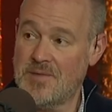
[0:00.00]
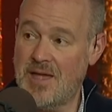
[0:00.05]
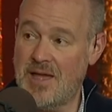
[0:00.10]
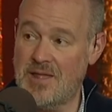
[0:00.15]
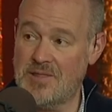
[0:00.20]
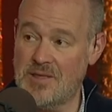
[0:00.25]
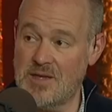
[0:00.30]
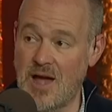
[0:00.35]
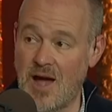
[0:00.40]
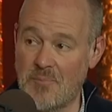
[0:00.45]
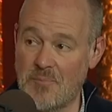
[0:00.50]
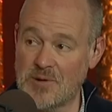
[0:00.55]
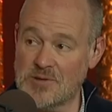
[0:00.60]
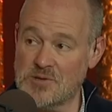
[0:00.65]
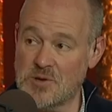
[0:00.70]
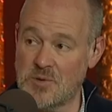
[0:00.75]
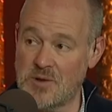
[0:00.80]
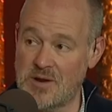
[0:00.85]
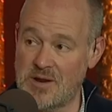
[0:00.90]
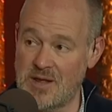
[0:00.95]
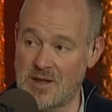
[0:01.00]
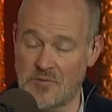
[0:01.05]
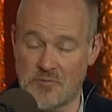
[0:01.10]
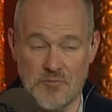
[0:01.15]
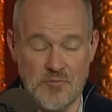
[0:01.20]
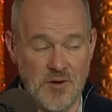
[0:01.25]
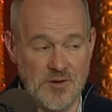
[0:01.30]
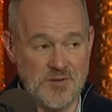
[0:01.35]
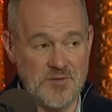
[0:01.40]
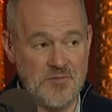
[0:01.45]
And the opportunity in
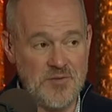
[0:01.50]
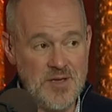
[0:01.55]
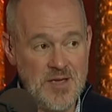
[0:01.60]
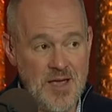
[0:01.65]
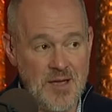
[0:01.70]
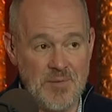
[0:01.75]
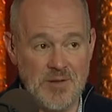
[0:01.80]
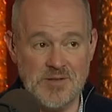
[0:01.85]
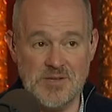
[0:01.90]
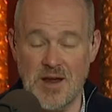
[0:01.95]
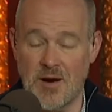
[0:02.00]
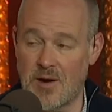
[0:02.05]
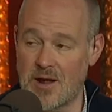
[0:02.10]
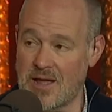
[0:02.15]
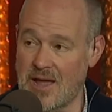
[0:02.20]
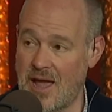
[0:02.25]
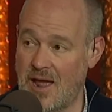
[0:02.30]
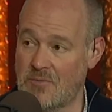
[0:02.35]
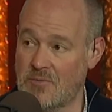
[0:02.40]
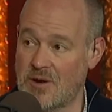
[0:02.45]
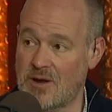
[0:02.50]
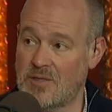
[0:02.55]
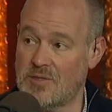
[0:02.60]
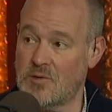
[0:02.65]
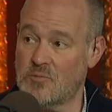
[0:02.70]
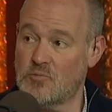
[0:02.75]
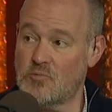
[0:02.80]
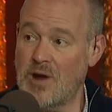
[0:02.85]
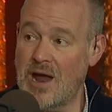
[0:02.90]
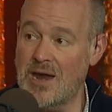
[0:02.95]
front of him and Derrick Henry
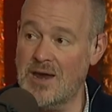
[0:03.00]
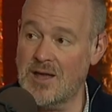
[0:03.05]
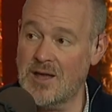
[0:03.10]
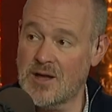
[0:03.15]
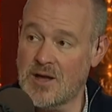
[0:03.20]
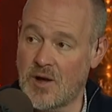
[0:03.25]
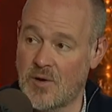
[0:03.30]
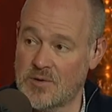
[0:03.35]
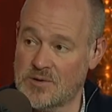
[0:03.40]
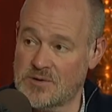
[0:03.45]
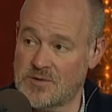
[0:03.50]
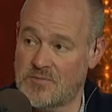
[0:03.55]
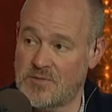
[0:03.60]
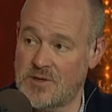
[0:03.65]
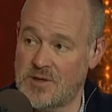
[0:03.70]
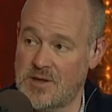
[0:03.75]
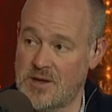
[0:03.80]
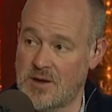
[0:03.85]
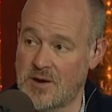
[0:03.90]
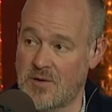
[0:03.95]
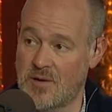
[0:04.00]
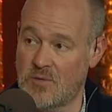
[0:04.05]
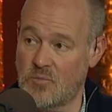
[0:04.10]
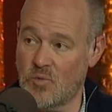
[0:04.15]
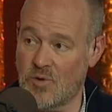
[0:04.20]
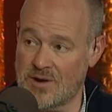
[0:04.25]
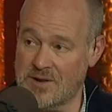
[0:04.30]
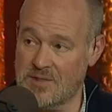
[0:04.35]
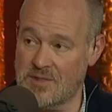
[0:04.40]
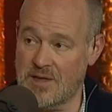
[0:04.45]
and the reigning coach of the year
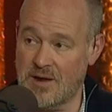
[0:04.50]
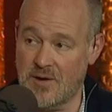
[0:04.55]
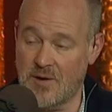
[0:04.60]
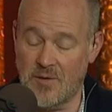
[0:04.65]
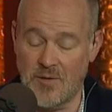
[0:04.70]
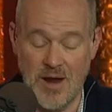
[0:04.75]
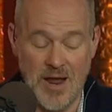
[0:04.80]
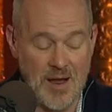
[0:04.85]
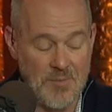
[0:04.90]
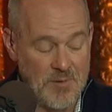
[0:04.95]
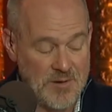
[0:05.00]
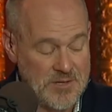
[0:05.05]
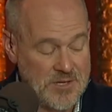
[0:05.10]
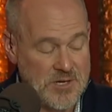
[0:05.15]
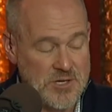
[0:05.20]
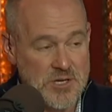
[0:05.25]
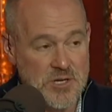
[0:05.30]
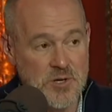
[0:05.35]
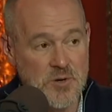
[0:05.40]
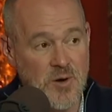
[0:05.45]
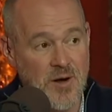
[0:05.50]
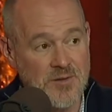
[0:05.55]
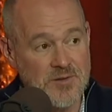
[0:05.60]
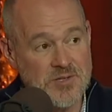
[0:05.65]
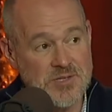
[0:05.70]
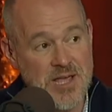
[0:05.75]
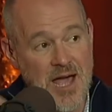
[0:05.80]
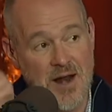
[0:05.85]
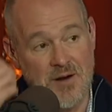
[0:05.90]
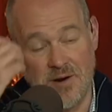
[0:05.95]
and what they're able to do
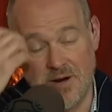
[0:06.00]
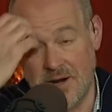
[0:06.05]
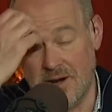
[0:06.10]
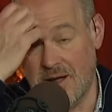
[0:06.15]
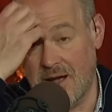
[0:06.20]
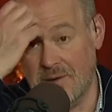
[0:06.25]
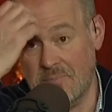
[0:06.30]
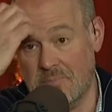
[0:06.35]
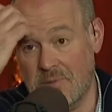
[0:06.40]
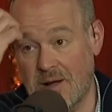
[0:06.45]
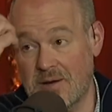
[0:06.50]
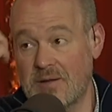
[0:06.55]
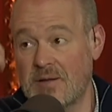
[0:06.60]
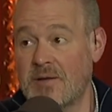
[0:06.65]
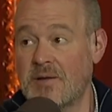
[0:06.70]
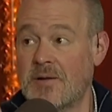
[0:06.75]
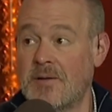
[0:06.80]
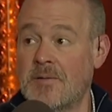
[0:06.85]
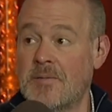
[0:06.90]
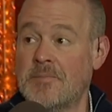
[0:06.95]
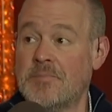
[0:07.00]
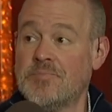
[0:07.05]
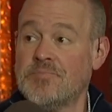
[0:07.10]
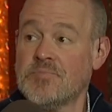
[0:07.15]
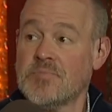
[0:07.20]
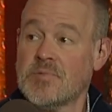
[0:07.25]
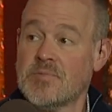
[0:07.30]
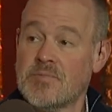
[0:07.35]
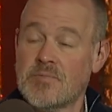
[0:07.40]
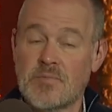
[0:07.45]
on Saturday night. But
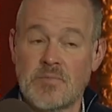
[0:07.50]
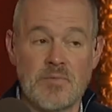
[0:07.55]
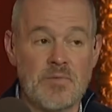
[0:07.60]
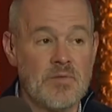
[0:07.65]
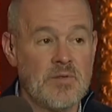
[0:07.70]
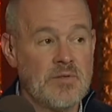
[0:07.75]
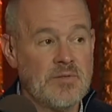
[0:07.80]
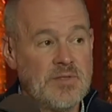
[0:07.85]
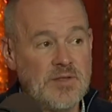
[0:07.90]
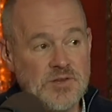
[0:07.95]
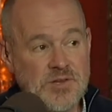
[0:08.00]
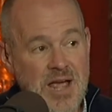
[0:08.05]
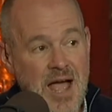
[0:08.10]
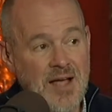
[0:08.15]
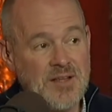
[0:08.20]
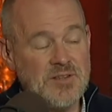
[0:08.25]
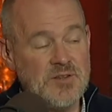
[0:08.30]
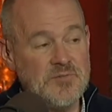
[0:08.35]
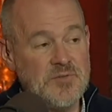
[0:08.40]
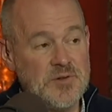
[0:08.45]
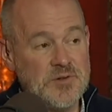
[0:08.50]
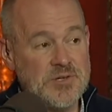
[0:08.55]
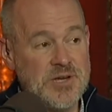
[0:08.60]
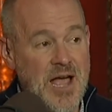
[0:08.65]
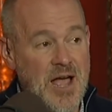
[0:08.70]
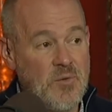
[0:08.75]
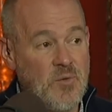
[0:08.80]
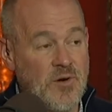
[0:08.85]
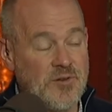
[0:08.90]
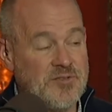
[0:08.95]
the Jacksonville
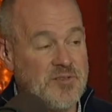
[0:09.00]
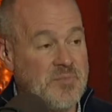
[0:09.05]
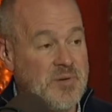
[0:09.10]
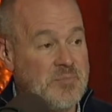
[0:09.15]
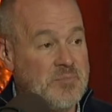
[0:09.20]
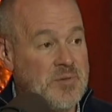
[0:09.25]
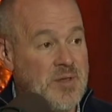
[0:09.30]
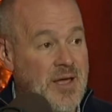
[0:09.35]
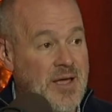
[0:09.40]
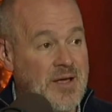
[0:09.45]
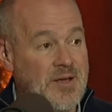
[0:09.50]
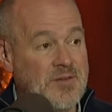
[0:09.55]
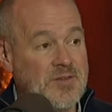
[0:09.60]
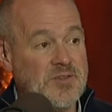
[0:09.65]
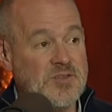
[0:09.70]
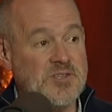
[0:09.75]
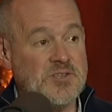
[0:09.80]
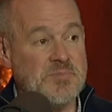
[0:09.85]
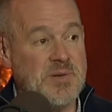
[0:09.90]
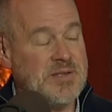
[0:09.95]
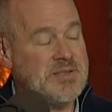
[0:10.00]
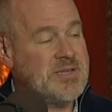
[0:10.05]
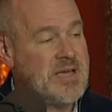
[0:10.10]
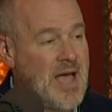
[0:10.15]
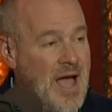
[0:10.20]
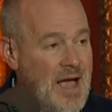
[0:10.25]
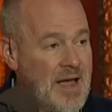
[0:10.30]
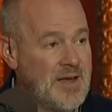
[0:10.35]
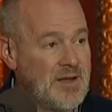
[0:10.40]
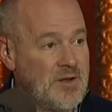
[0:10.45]
Jaguars have been playing
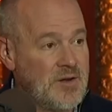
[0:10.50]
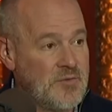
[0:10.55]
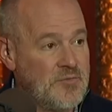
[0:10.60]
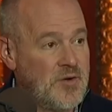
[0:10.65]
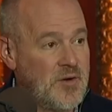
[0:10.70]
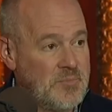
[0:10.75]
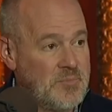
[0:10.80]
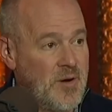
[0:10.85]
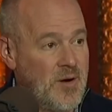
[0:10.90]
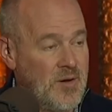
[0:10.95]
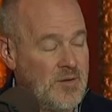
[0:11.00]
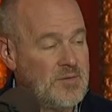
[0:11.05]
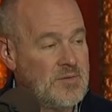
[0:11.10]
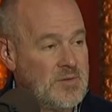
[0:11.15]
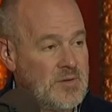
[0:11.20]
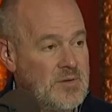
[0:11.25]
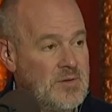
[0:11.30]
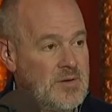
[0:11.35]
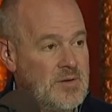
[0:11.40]
spectacular football